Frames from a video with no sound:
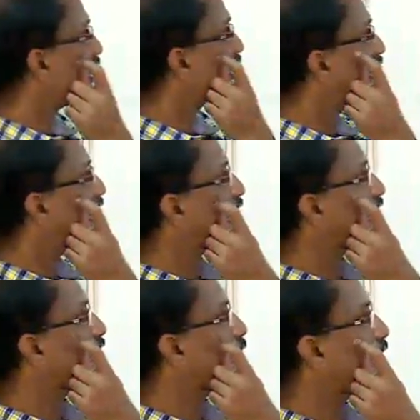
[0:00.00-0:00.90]
of the
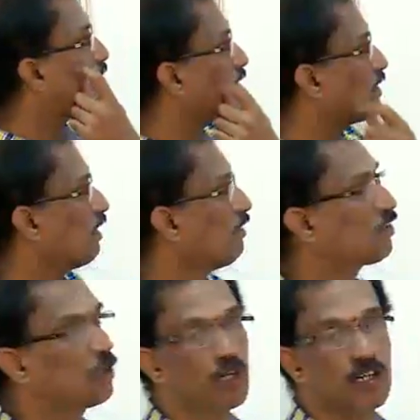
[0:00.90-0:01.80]
point of
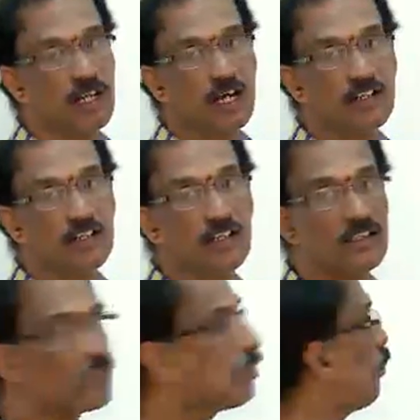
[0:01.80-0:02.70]
contact is
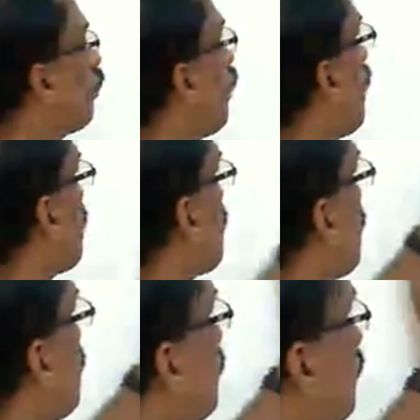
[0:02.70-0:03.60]
what?
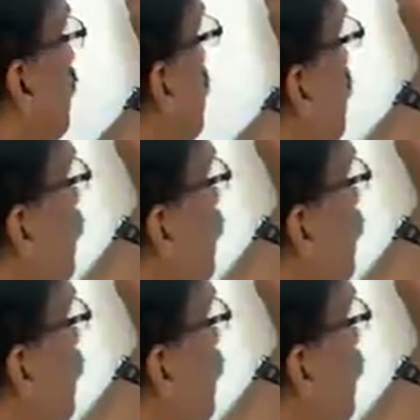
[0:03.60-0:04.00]
So this